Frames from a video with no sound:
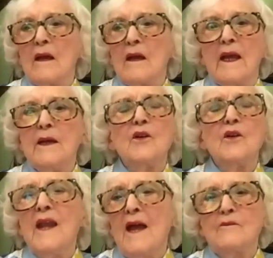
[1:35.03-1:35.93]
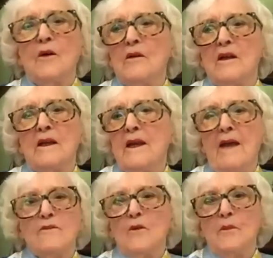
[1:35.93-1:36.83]
he would never,
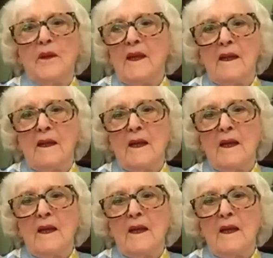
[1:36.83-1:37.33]
never be